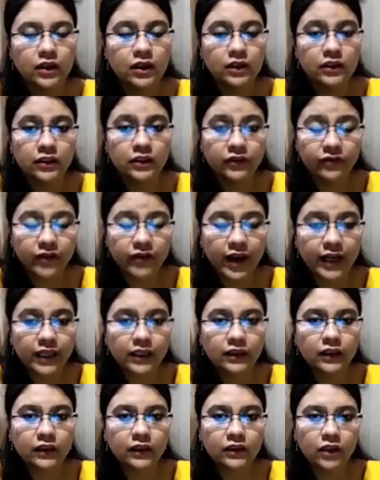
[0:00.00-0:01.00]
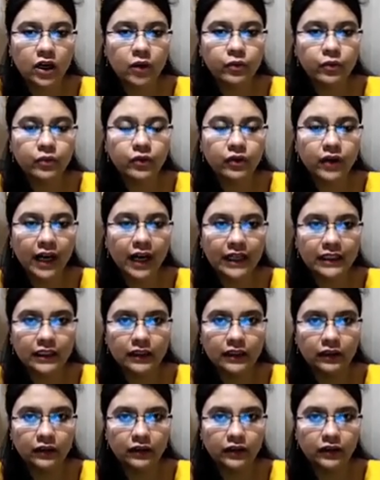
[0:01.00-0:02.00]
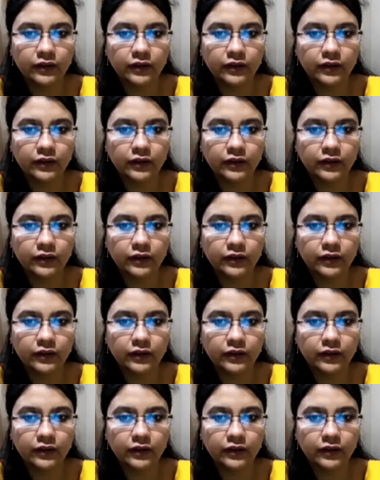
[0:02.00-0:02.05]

Define the term radical.